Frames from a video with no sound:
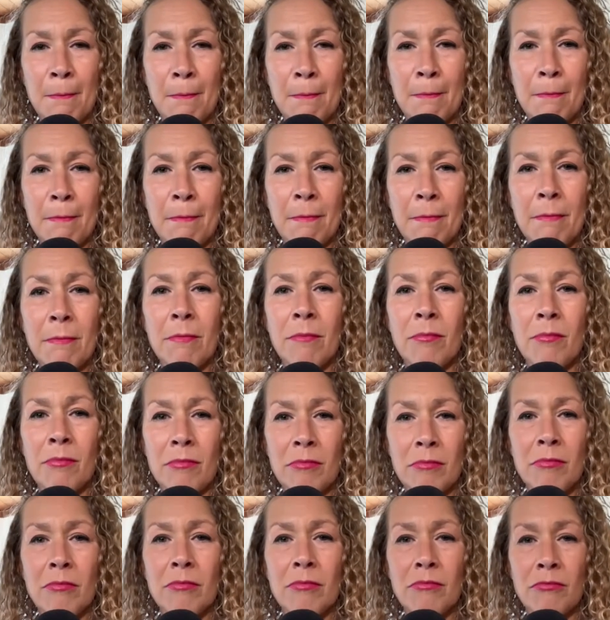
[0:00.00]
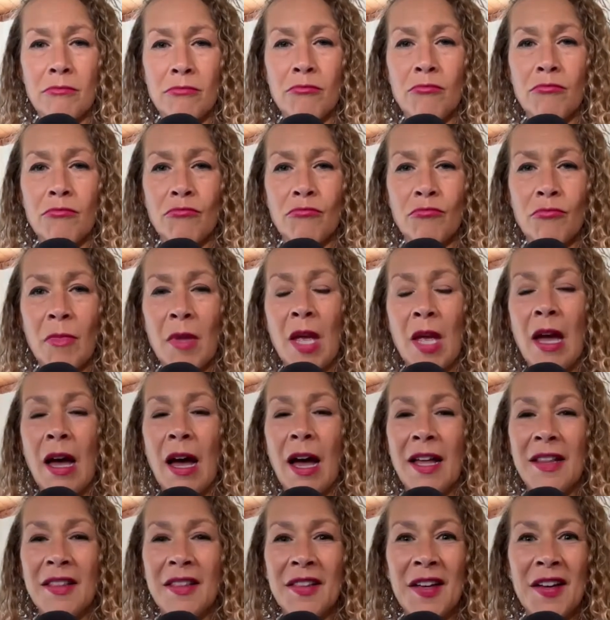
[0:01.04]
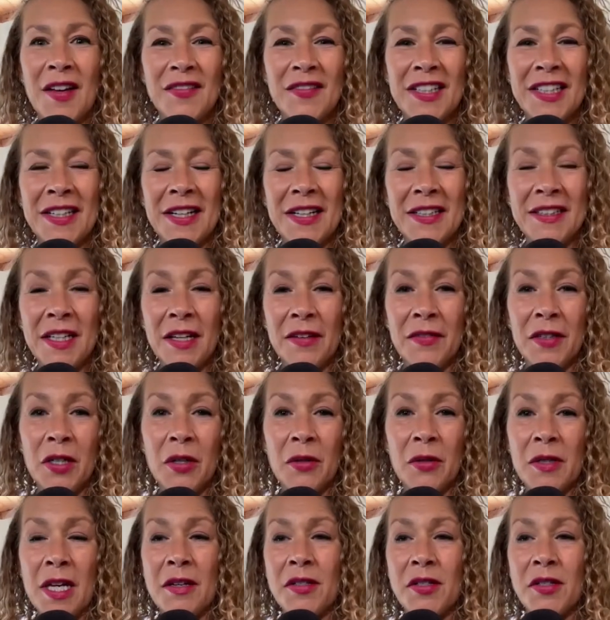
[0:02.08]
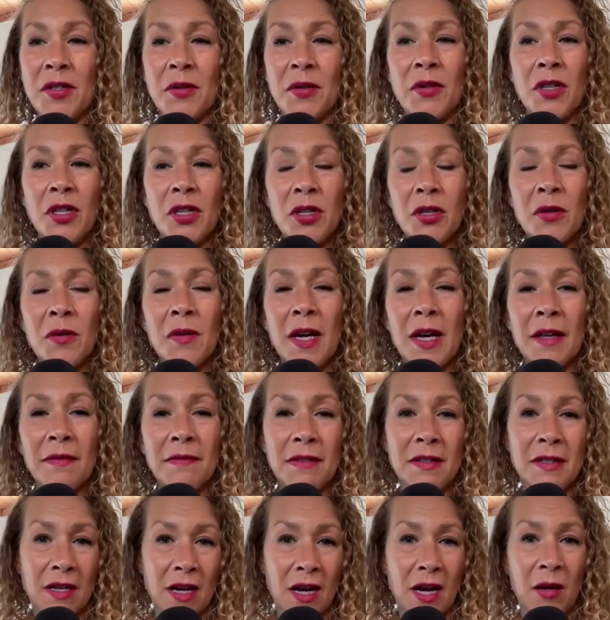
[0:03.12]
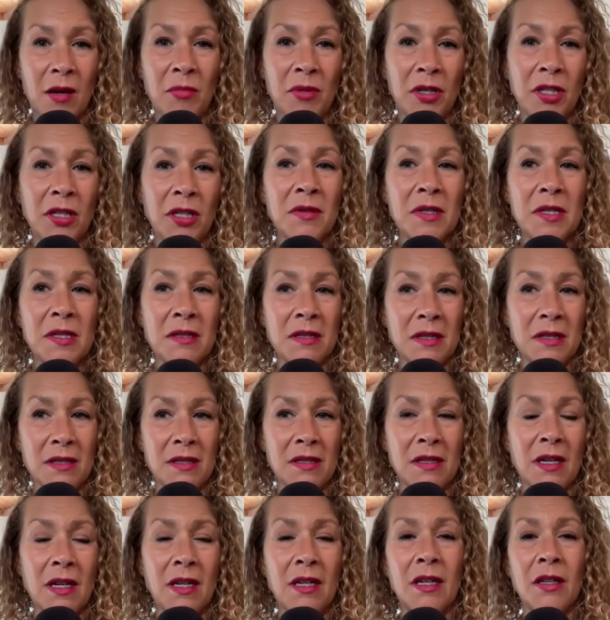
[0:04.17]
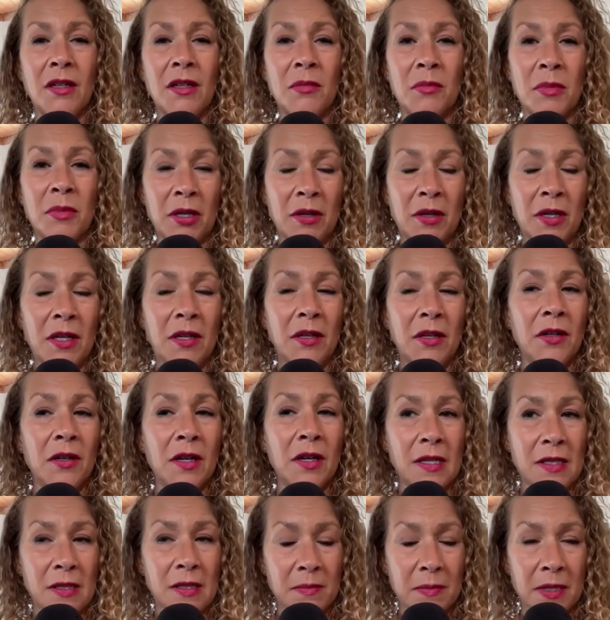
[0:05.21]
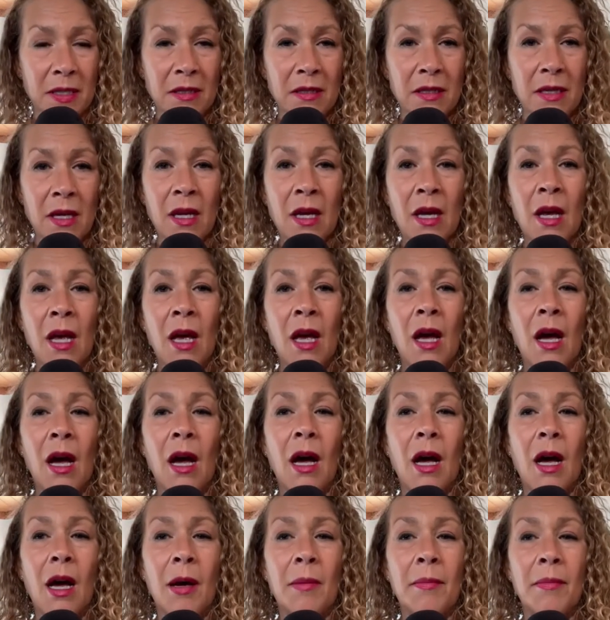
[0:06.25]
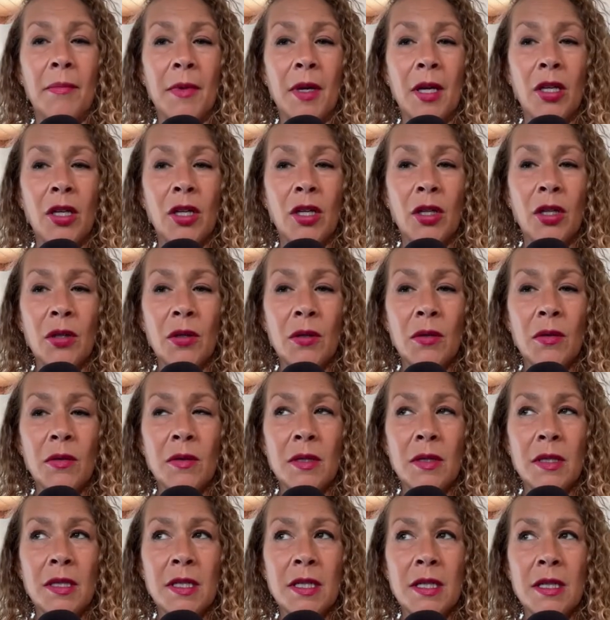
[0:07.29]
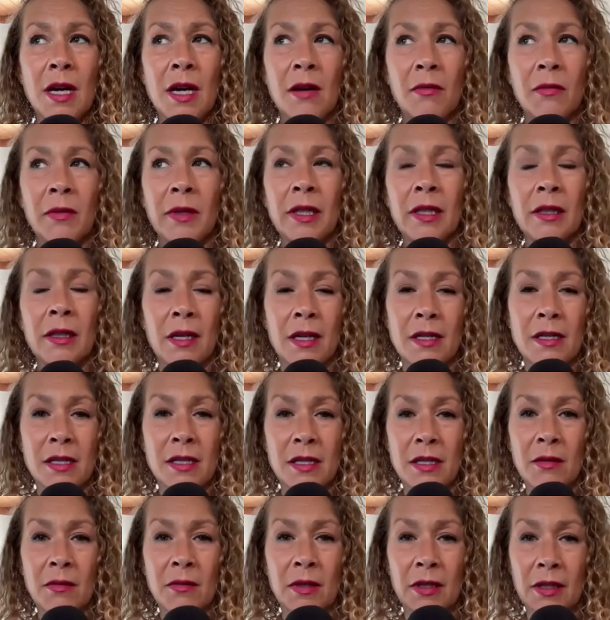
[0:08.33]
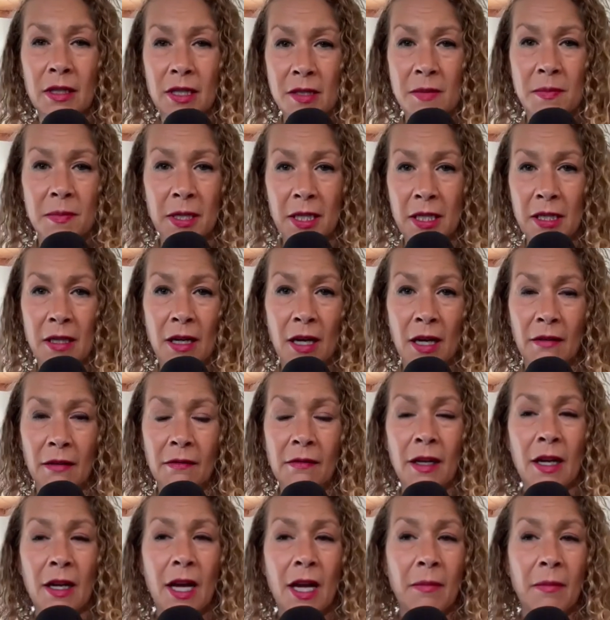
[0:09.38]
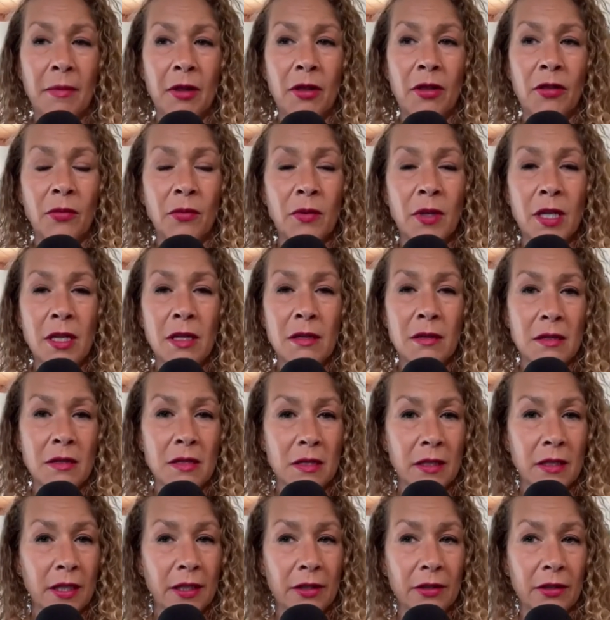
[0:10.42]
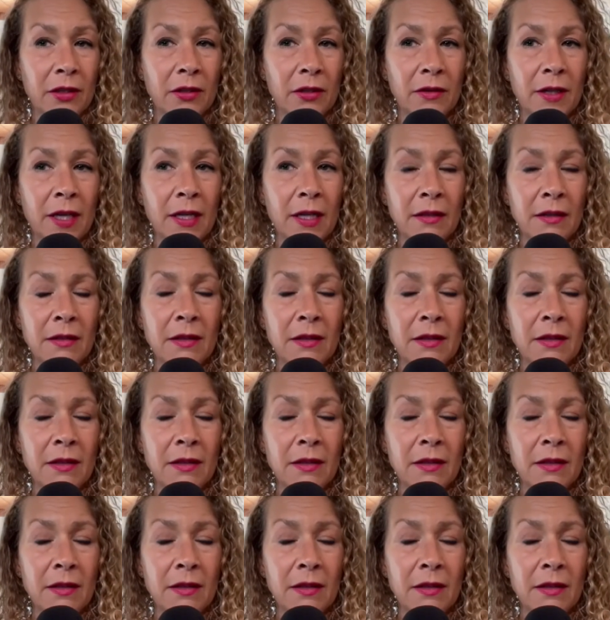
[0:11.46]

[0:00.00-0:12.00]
Mm-hmm. Mm-hmm. I love it. I love it. Okay, so you at the time when you were 16 and you married your husband, you did not realize that you were a lesbian yet. That happened 3 years later, correct?